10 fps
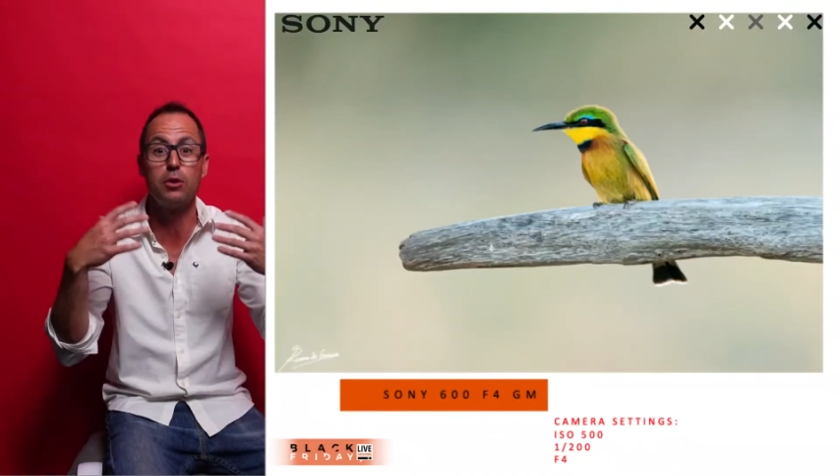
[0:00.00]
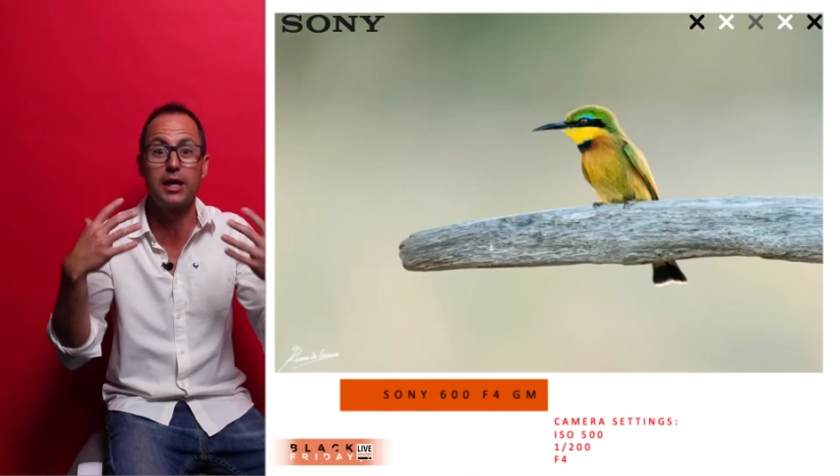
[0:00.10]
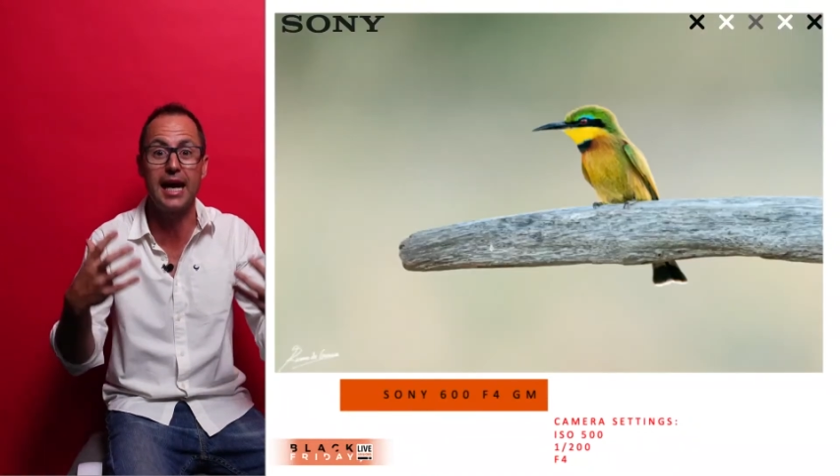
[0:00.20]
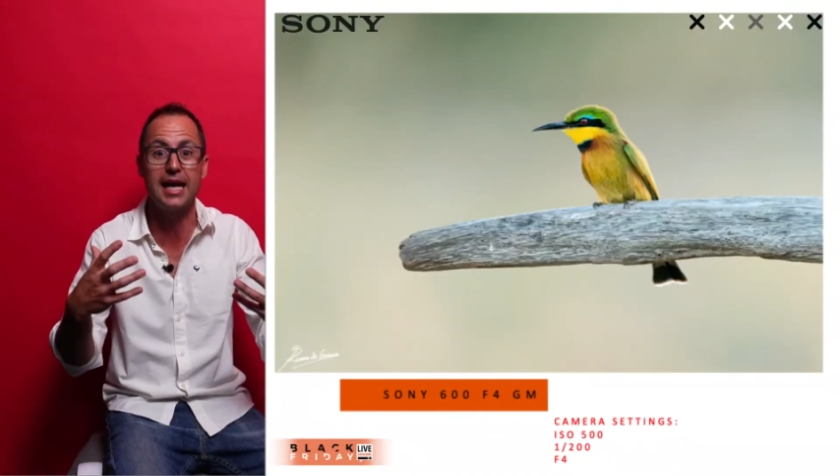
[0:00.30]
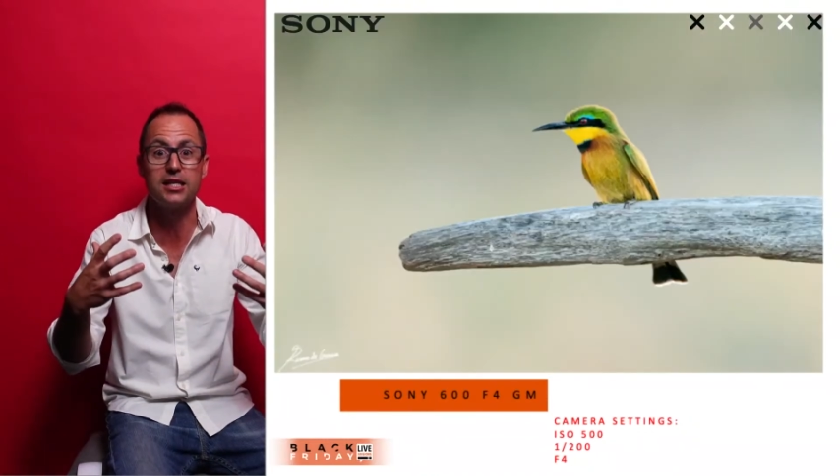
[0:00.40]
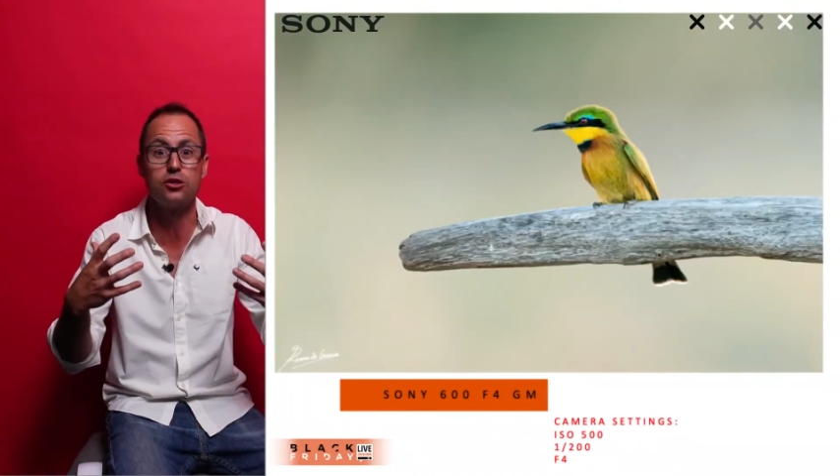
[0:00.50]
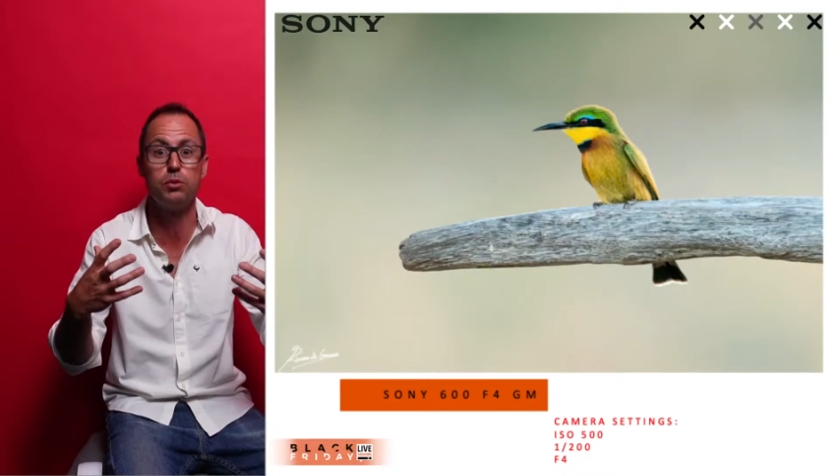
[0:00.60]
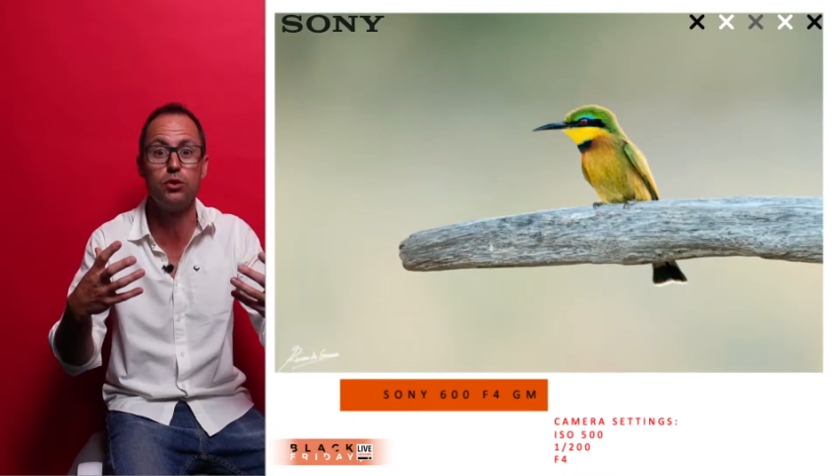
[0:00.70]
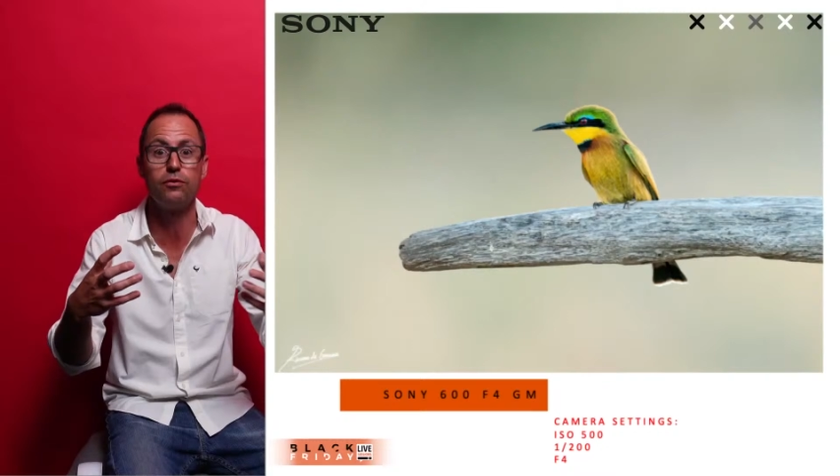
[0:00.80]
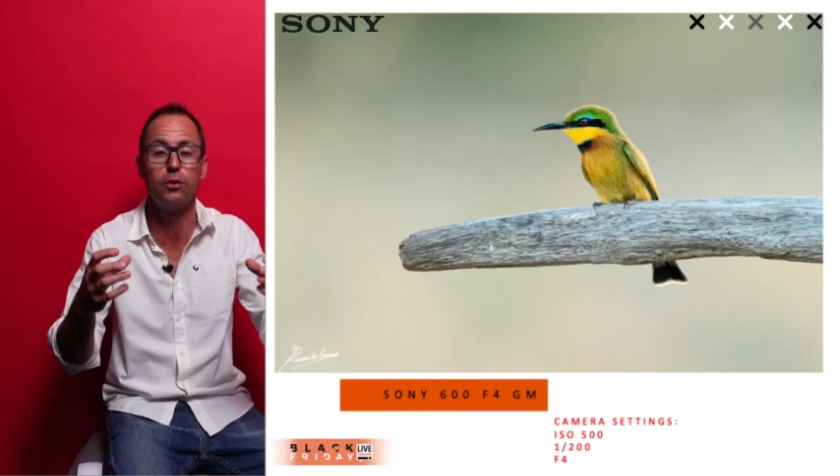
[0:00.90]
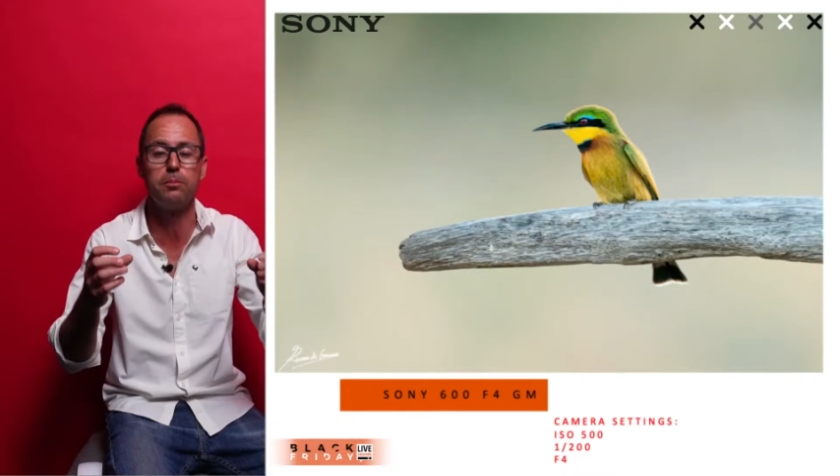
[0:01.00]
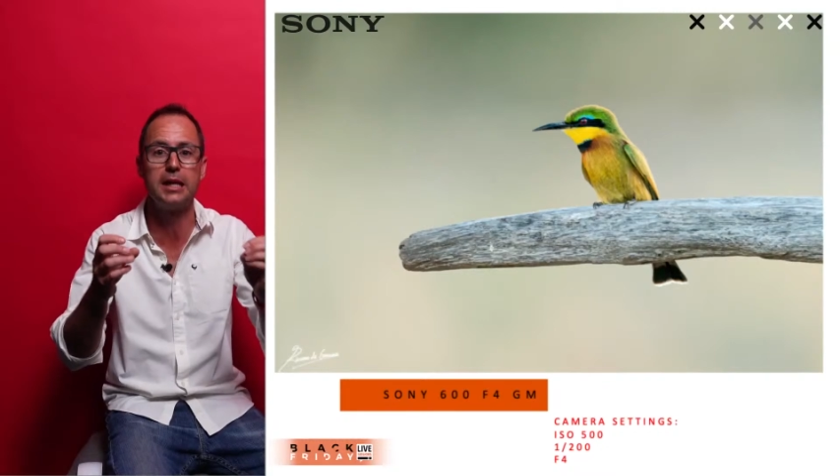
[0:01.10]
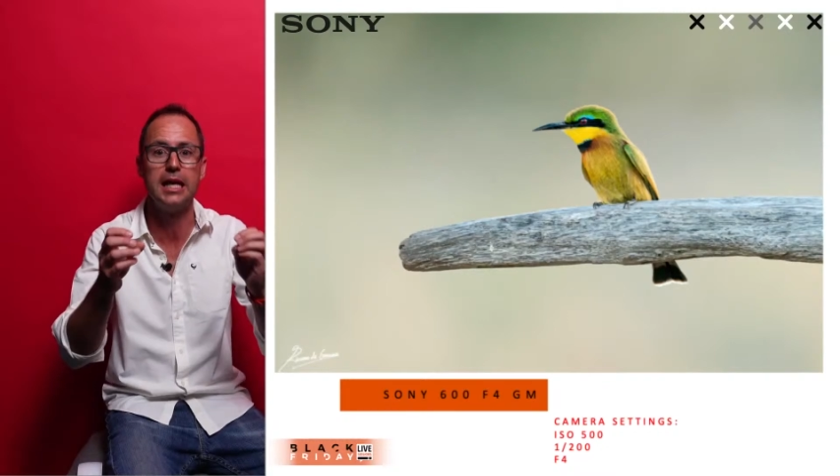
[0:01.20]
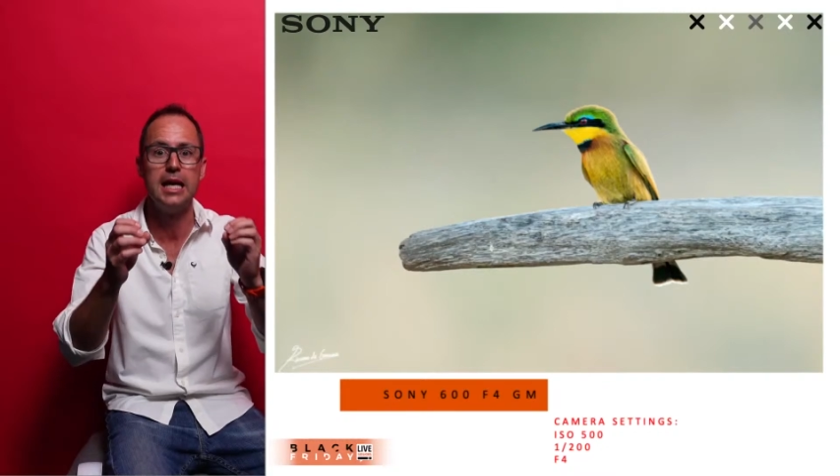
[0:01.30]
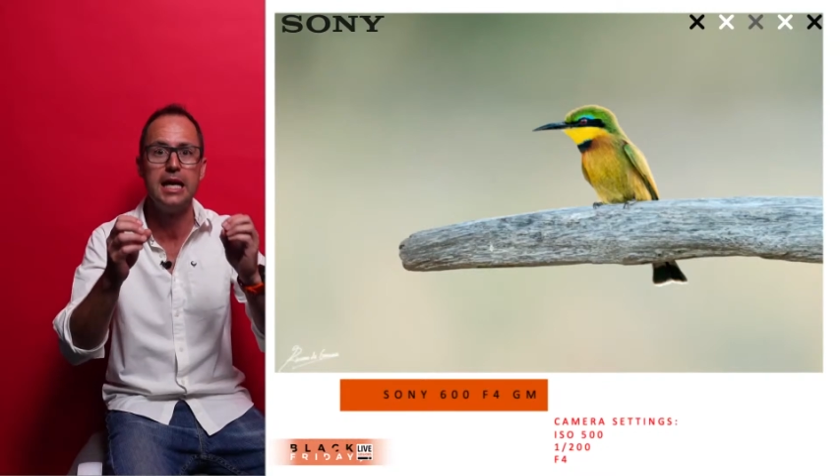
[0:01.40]
And again, the bokeh is
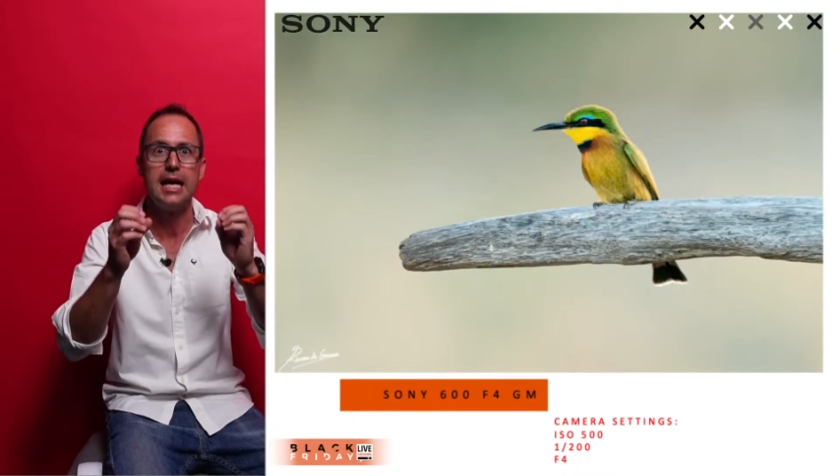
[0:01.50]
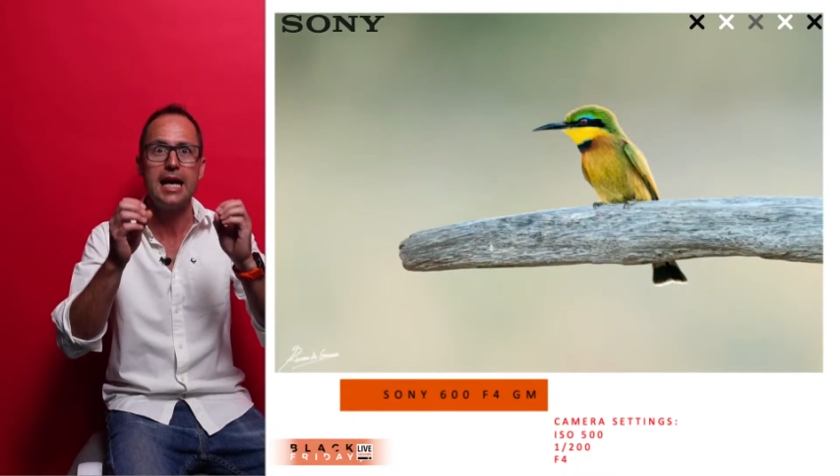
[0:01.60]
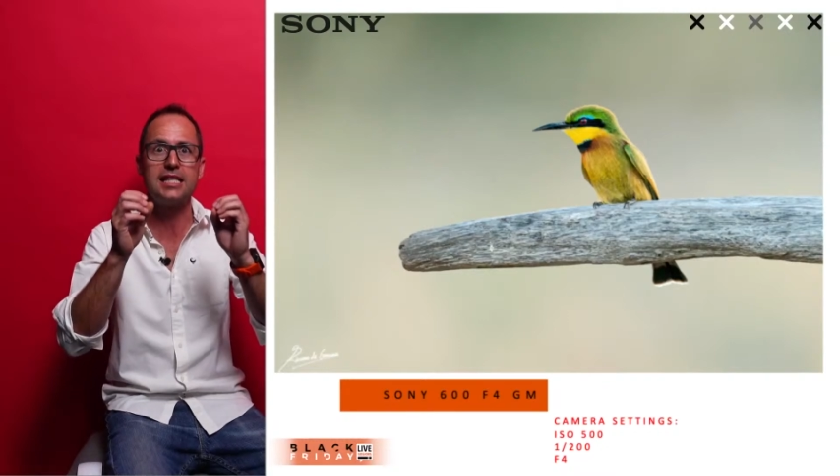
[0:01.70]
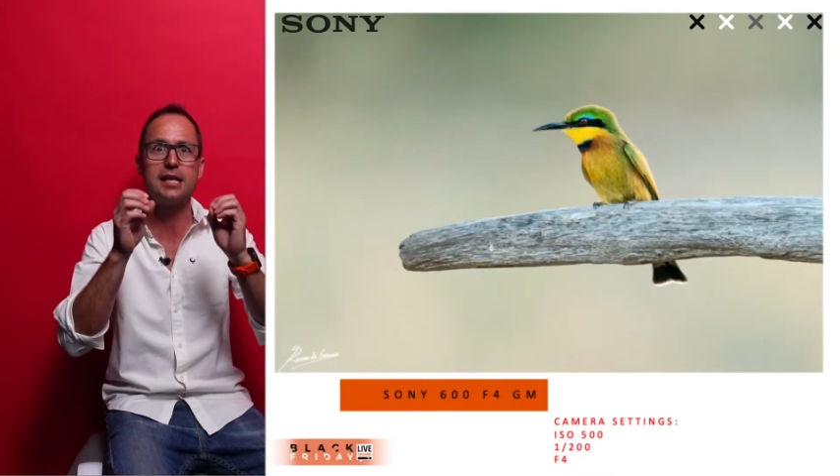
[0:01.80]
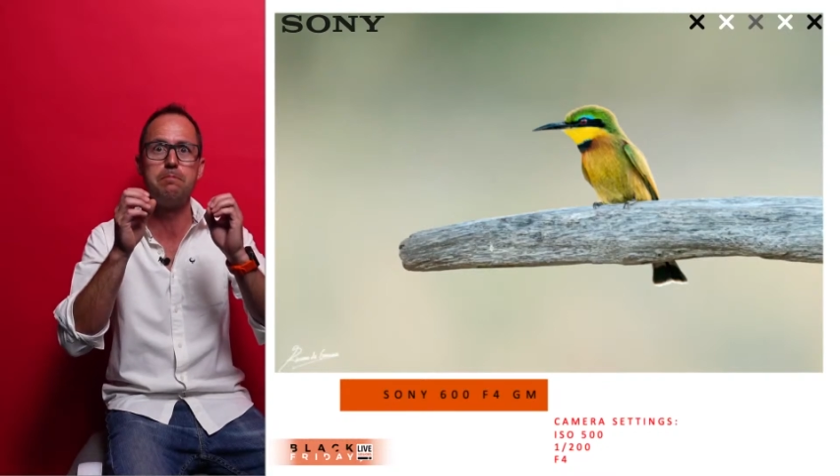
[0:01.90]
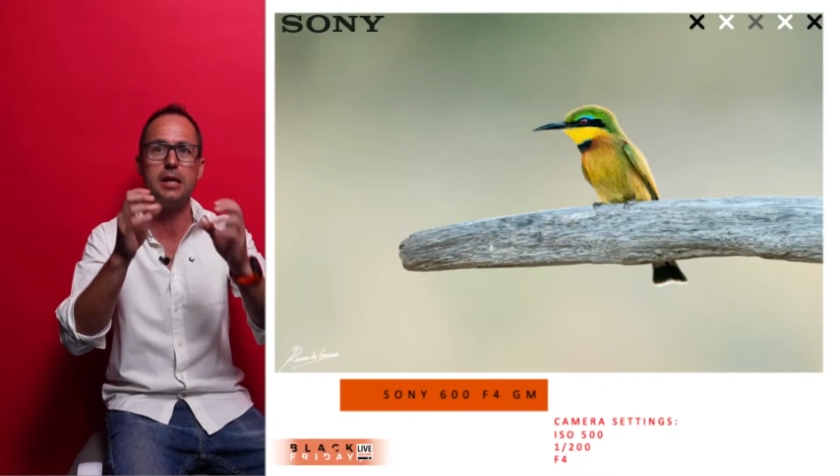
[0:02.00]
beautiful, but